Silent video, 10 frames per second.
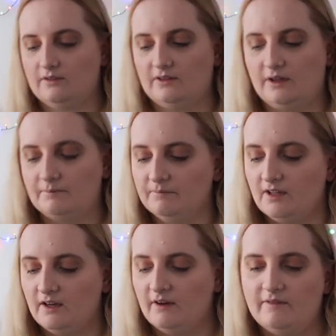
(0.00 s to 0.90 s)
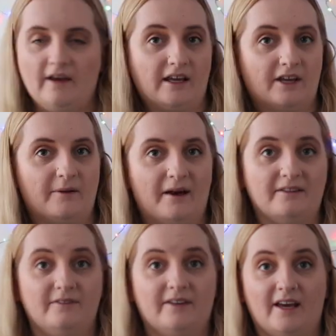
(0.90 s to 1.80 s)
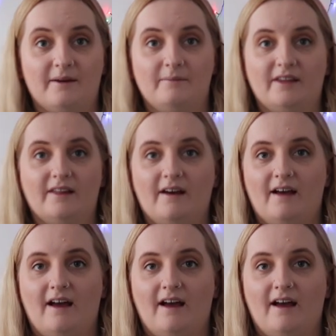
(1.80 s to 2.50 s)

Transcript: So thank you, Andy, for getting me that,